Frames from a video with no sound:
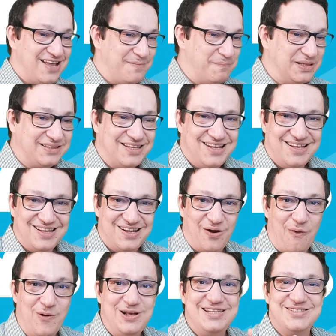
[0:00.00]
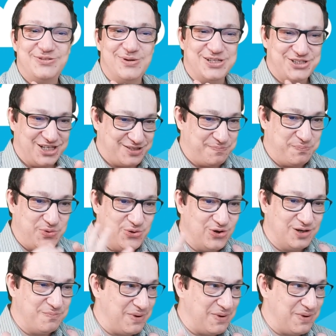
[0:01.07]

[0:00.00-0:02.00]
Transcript: but all these were just pure